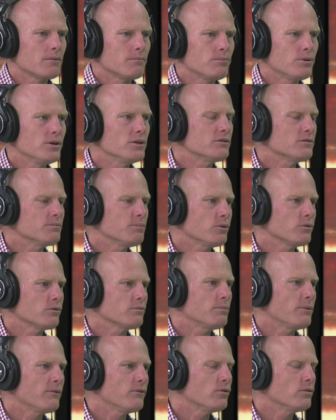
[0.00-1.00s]

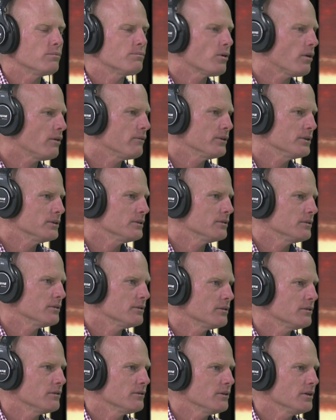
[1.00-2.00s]
principles before profit.
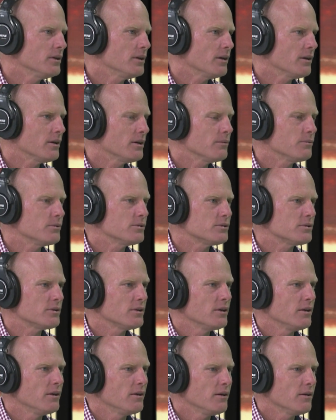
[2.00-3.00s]
It was
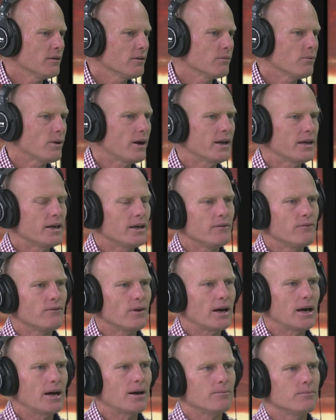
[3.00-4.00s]
the way he
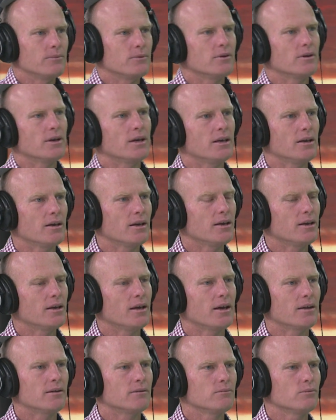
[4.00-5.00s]
farmed. He
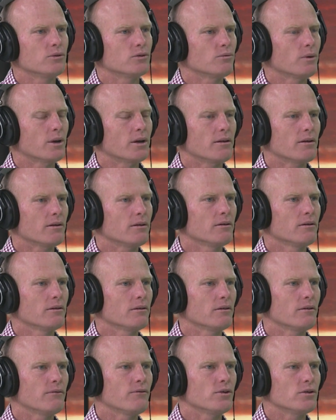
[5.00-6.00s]
was one of the
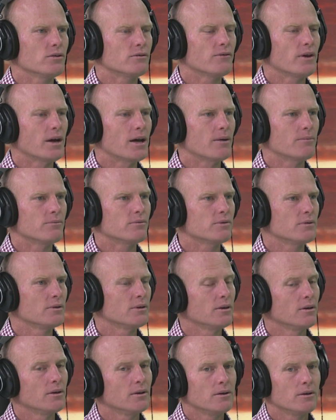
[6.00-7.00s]
first farms
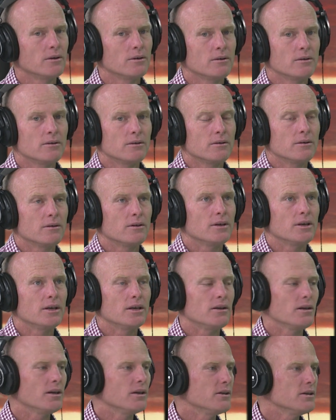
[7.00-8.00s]

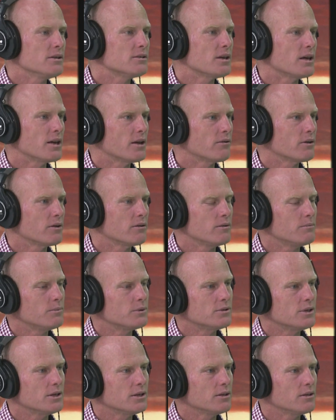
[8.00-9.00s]
in this area in
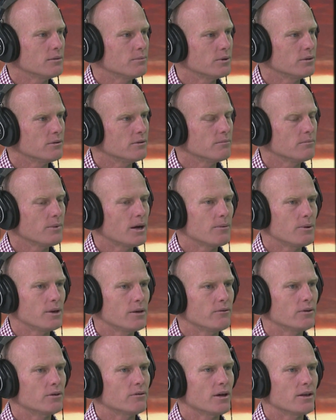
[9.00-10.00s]
particular, but maybe
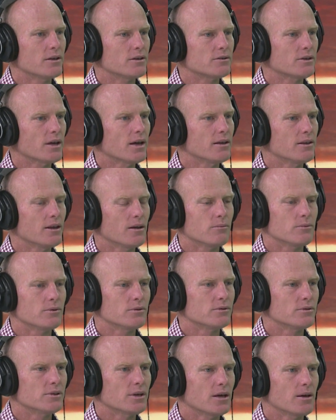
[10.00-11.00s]
even around the state, that
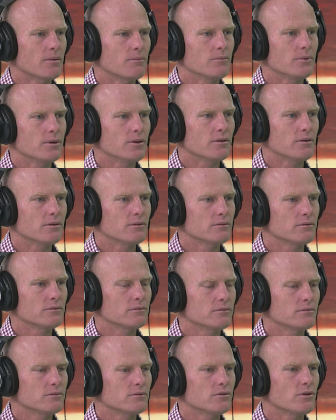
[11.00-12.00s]
was
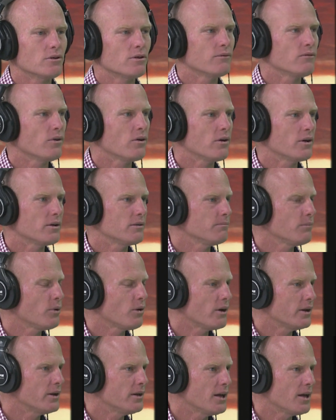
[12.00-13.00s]
certified
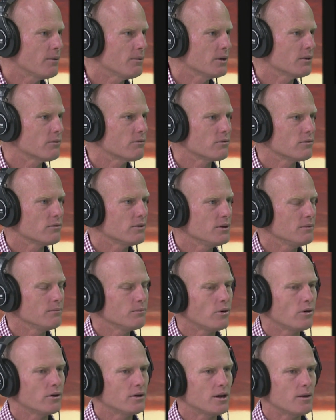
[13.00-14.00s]
biodynamic through the
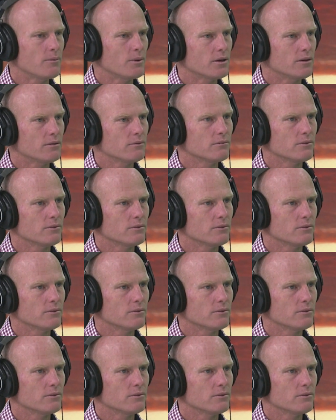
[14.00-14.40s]
Biodynamic